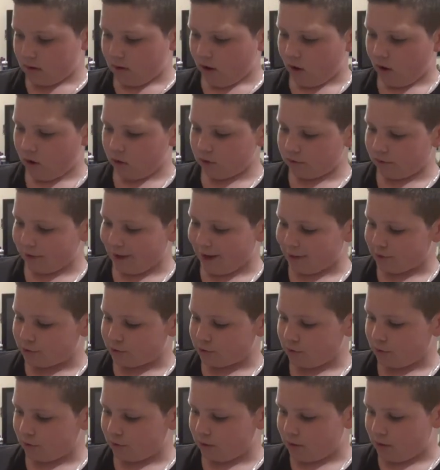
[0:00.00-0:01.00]
all
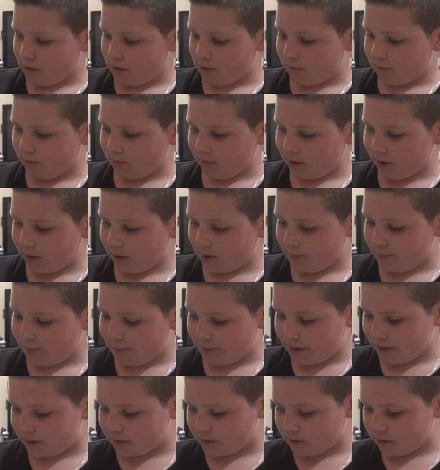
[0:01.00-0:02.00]
natural Himalaya
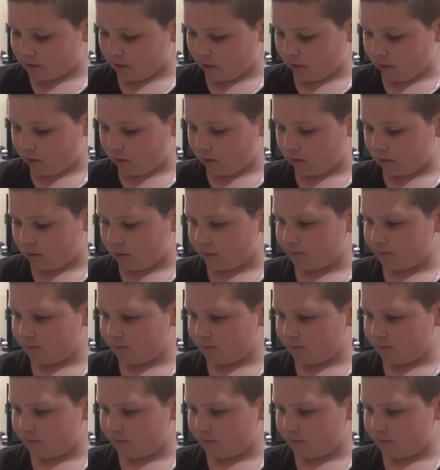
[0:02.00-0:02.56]
pink salt.